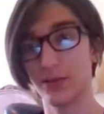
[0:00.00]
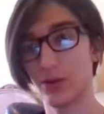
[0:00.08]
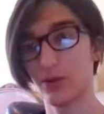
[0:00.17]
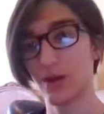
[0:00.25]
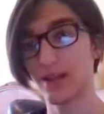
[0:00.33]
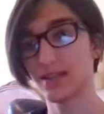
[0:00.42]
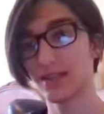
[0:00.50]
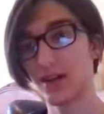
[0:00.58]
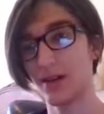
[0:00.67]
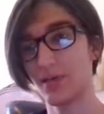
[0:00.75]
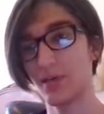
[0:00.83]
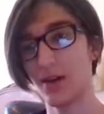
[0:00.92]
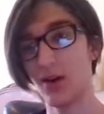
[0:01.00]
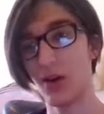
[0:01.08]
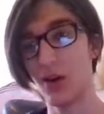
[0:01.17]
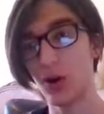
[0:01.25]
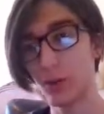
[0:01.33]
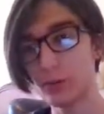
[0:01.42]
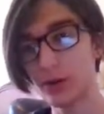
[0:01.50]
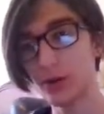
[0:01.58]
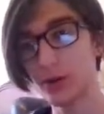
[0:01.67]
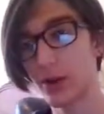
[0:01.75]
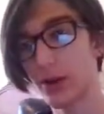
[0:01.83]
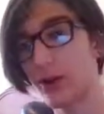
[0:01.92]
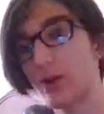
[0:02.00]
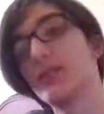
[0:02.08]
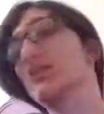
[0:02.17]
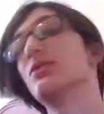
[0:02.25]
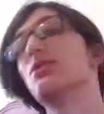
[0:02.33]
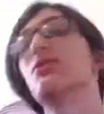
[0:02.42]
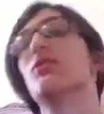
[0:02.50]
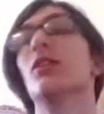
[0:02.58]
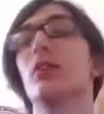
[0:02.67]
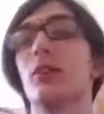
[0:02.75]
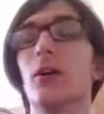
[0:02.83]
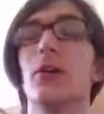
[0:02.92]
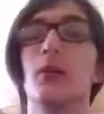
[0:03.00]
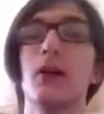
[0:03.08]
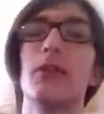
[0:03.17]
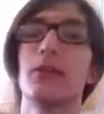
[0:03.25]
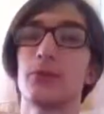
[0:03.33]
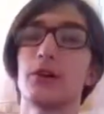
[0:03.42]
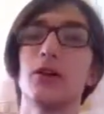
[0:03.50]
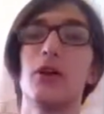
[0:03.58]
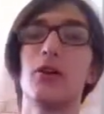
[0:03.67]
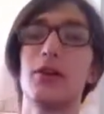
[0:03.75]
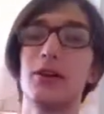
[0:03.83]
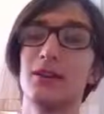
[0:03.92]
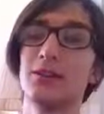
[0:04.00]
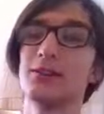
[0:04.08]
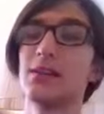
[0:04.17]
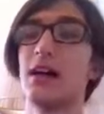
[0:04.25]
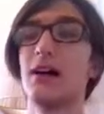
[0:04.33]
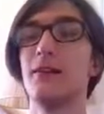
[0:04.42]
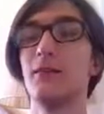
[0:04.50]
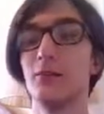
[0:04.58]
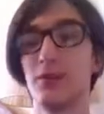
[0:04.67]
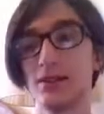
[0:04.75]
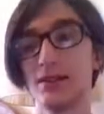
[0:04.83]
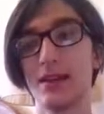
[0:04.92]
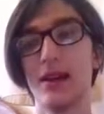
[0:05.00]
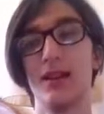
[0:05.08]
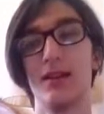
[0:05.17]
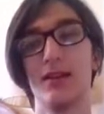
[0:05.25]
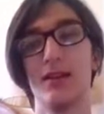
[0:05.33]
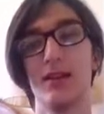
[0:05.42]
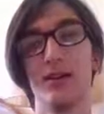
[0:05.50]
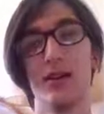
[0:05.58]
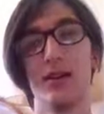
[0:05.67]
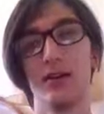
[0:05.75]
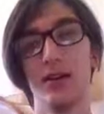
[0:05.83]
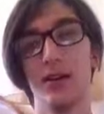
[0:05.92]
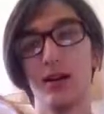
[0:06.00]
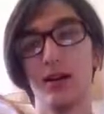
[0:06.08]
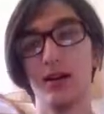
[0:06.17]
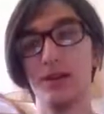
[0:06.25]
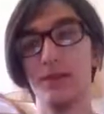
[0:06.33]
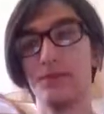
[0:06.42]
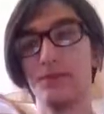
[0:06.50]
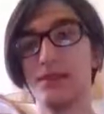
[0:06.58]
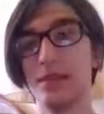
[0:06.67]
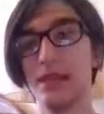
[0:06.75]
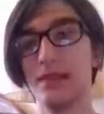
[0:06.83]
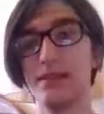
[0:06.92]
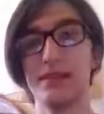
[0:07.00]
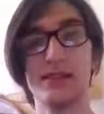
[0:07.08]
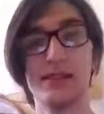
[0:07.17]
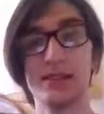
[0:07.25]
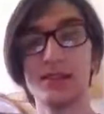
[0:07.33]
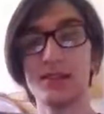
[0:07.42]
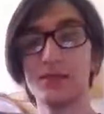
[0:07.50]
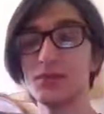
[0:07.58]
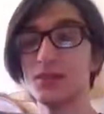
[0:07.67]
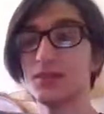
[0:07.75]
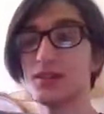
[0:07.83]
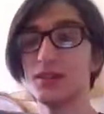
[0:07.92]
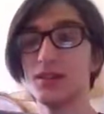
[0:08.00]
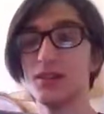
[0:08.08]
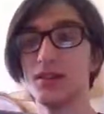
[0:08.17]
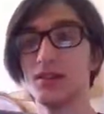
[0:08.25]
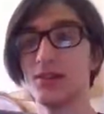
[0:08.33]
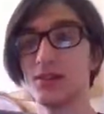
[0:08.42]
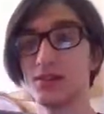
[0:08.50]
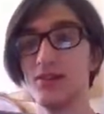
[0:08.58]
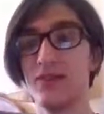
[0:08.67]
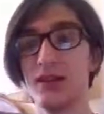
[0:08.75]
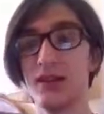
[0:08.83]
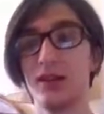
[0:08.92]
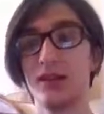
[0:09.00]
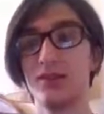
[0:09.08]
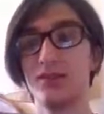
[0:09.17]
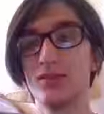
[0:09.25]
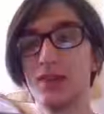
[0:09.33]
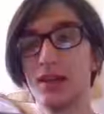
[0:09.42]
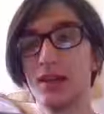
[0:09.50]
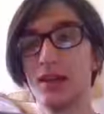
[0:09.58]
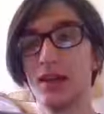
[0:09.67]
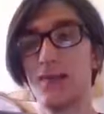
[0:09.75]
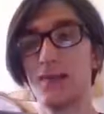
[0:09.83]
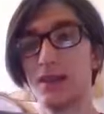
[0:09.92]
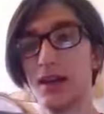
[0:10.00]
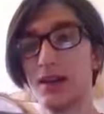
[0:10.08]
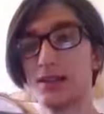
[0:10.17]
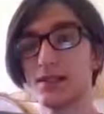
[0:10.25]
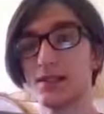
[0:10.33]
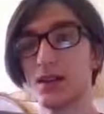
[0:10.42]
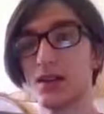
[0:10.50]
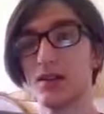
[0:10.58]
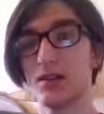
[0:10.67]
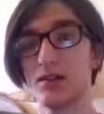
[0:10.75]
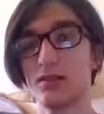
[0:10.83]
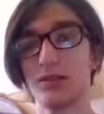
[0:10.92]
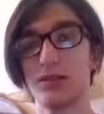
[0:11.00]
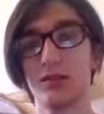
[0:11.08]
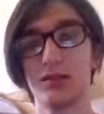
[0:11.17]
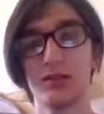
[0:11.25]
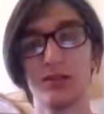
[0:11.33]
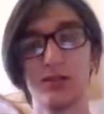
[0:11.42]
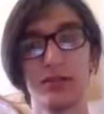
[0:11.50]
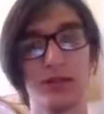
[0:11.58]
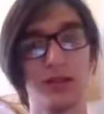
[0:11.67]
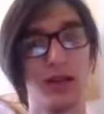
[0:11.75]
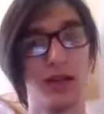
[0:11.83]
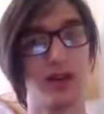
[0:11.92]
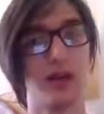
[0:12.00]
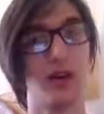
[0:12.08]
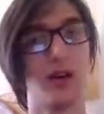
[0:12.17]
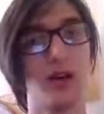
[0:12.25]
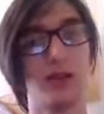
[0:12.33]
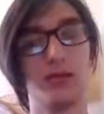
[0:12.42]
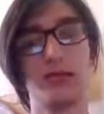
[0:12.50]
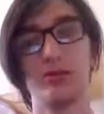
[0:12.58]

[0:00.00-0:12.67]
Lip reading: We are rising up. Hopefully we are going to go 3-0 in this live once again. And this team looks very interesting. I'm kind of scared. I don't know.